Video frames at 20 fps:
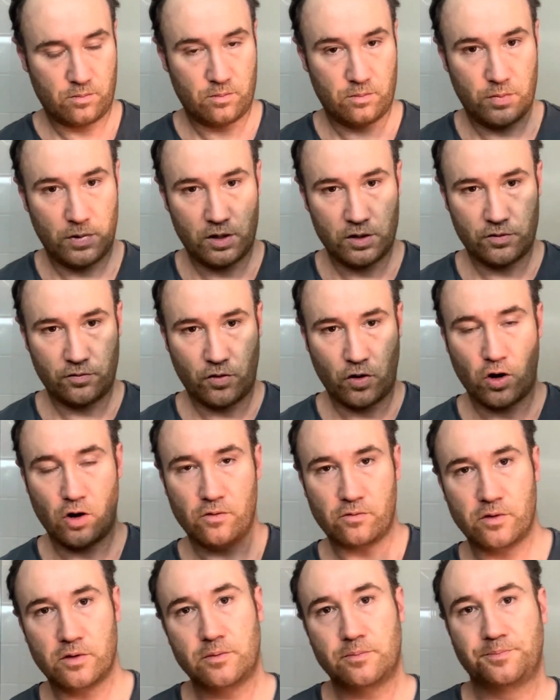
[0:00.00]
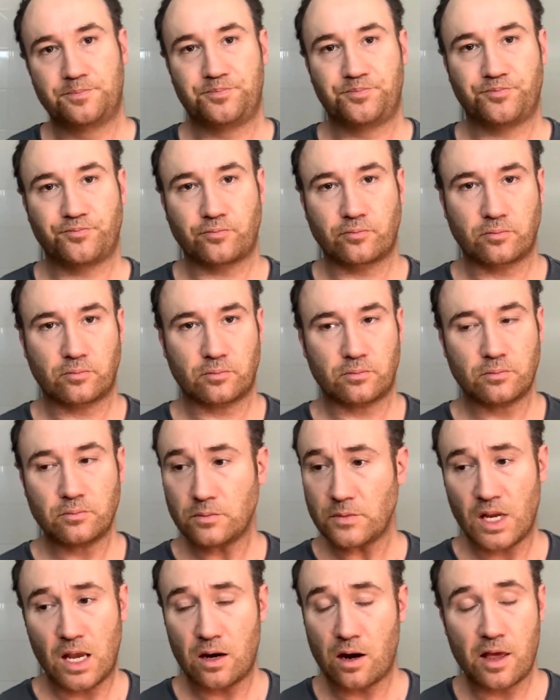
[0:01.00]
because of COVID,
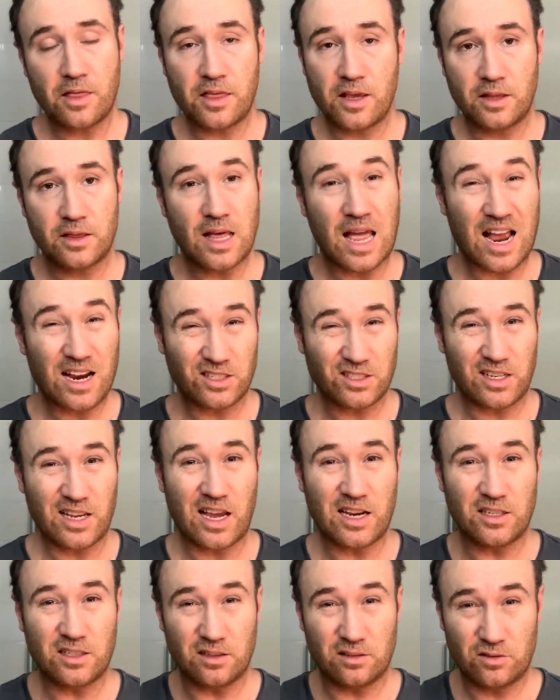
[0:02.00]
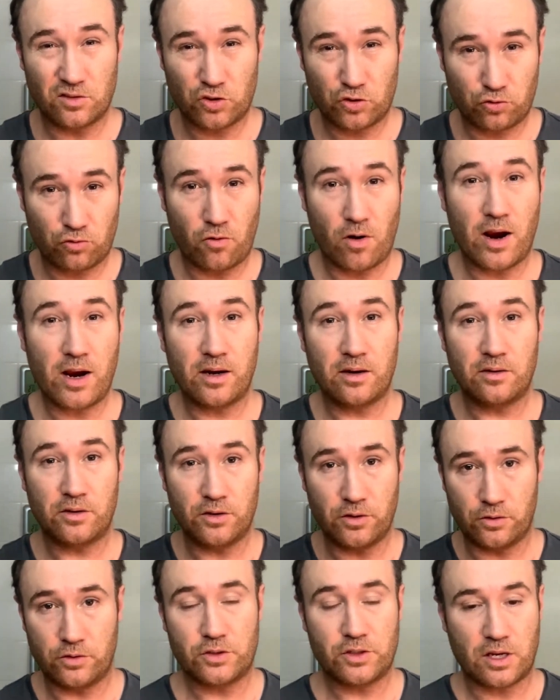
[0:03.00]
and I think they actually had to train
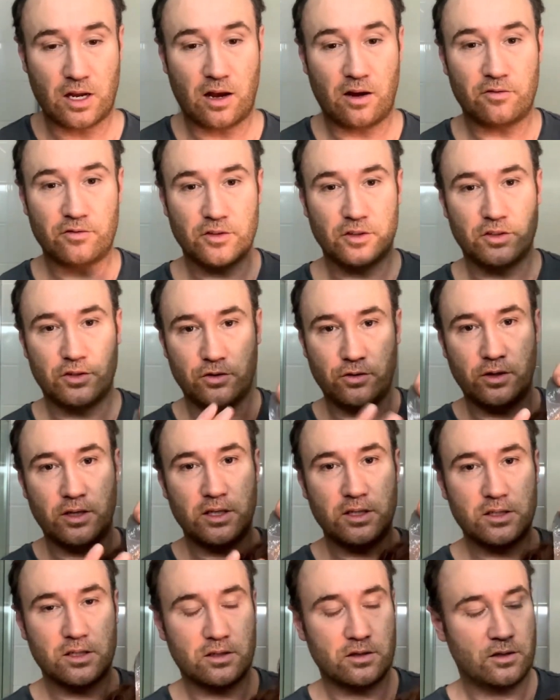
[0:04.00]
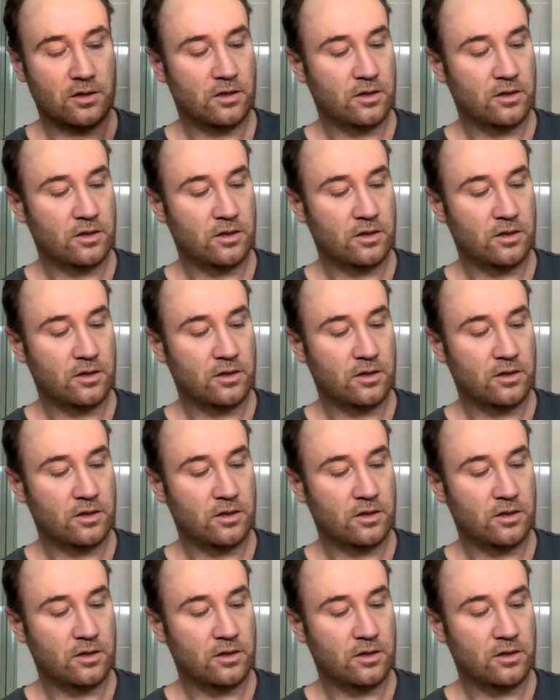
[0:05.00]
new staff to do this,